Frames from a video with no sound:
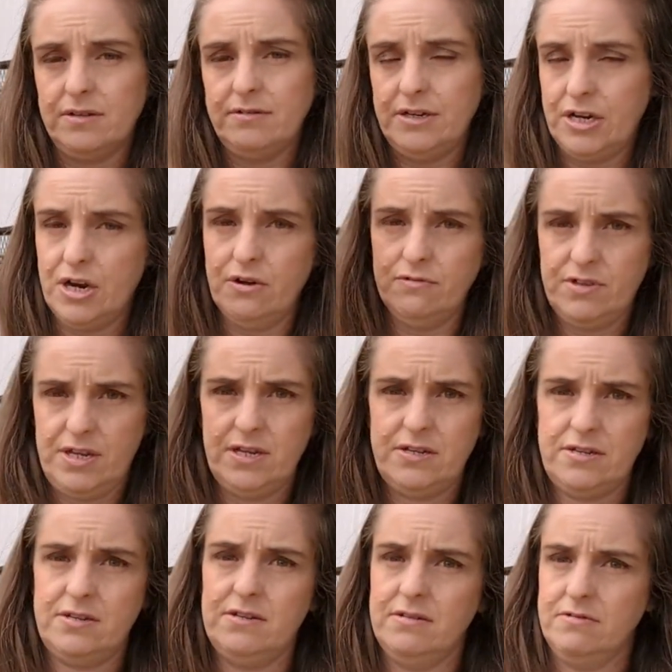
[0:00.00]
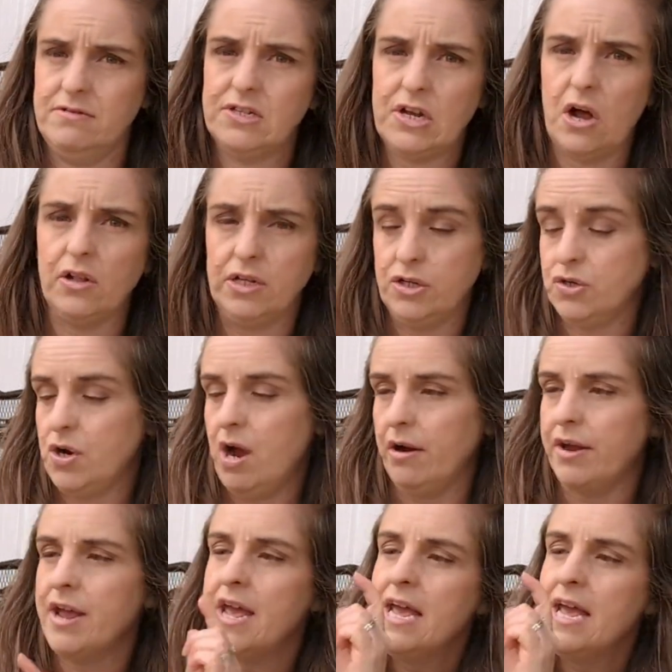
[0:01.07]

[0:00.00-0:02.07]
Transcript: you know, this solid trunk.